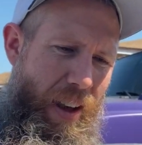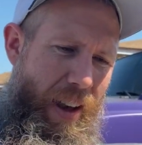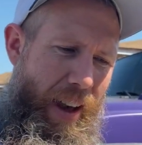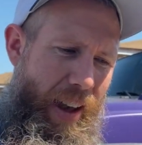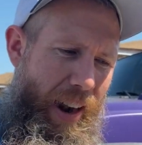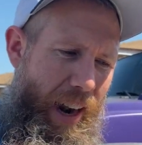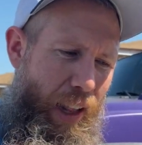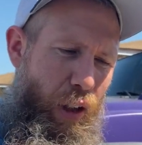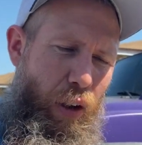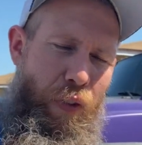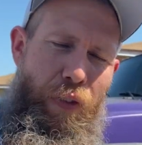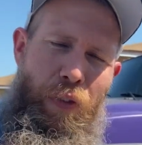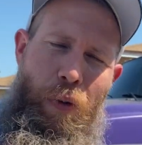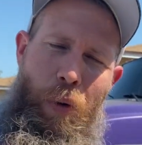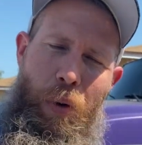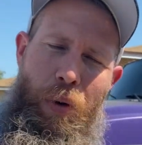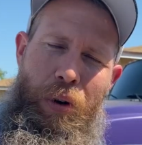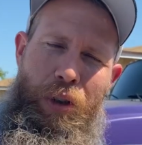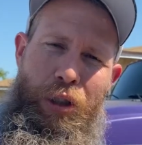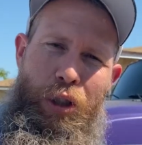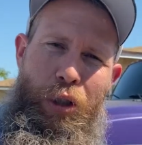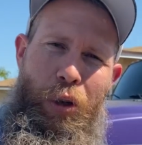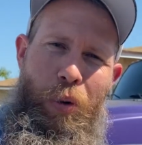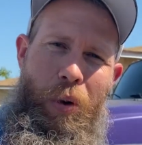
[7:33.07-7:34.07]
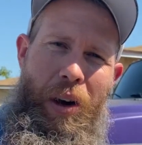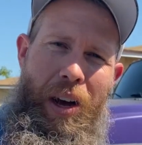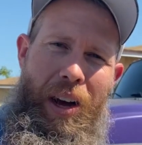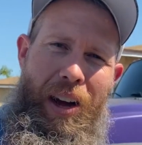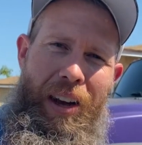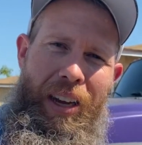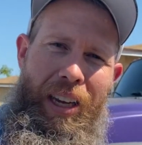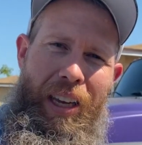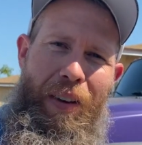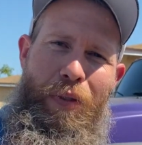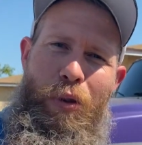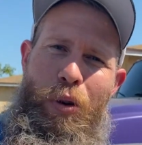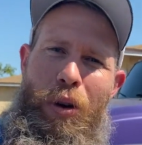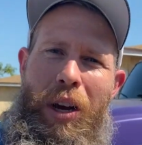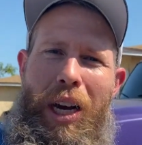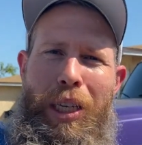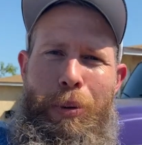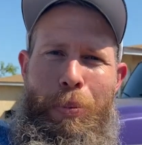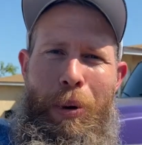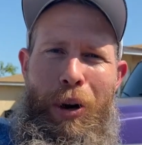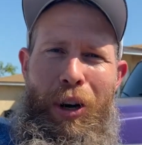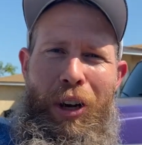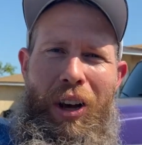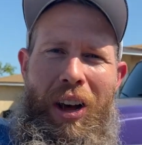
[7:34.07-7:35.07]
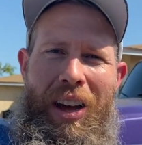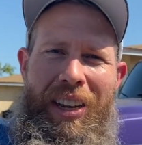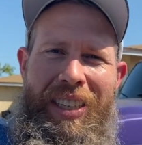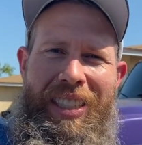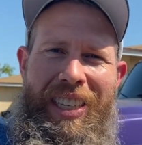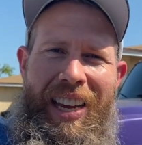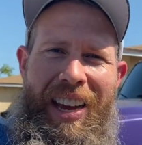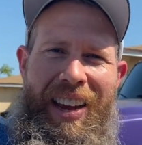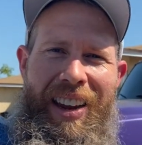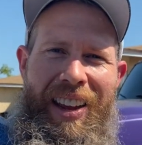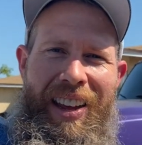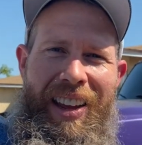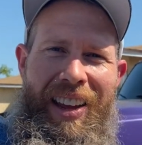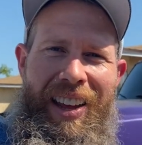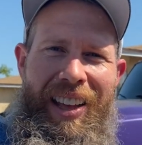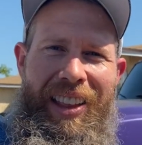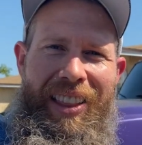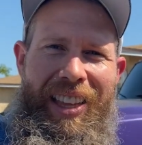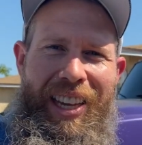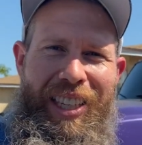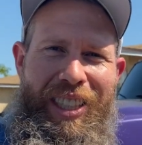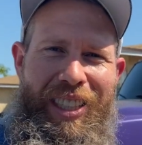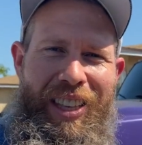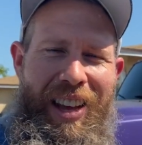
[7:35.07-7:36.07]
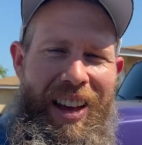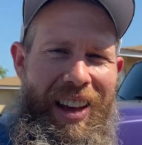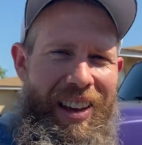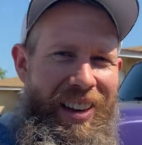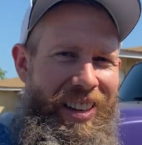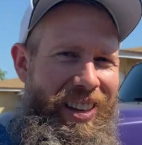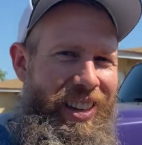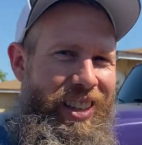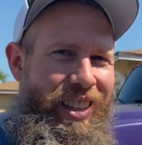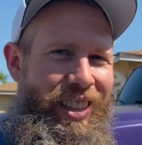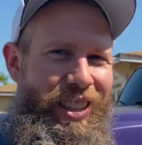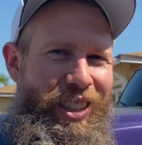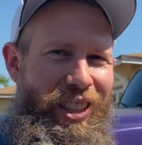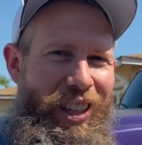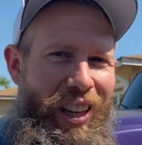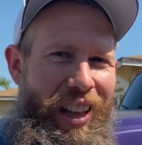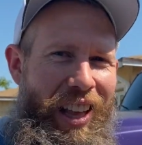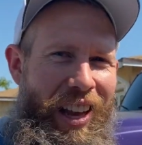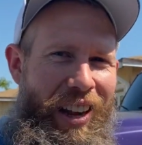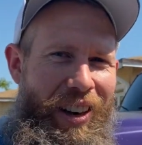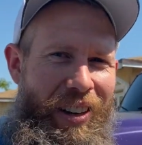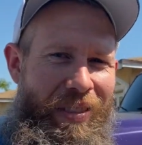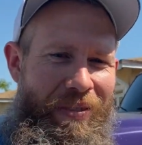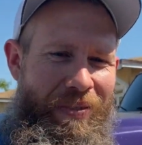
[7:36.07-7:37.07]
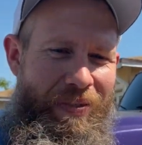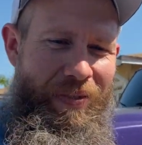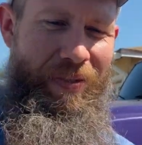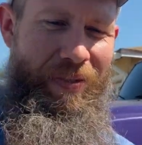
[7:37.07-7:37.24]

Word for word: And I look forward to uh, giving you guys better content. Thanks a lot. See you later.